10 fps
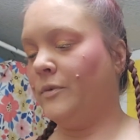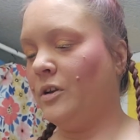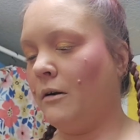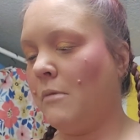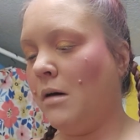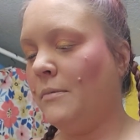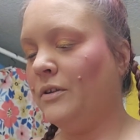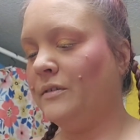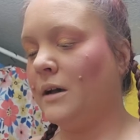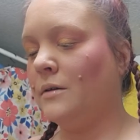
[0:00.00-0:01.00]
so I'm
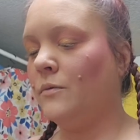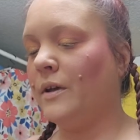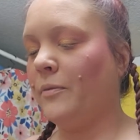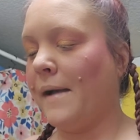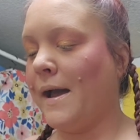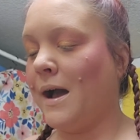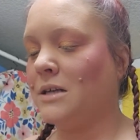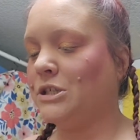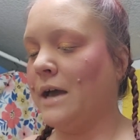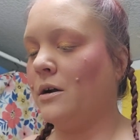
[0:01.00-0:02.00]
almost done with my
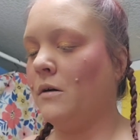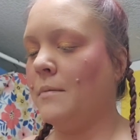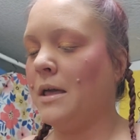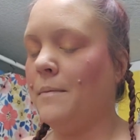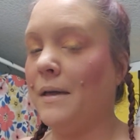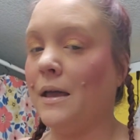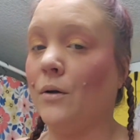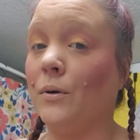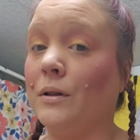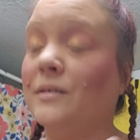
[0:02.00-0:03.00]
eyeshadow. I'm keeping it
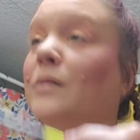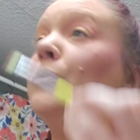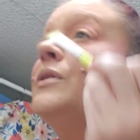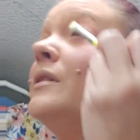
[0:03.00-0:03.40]
really simple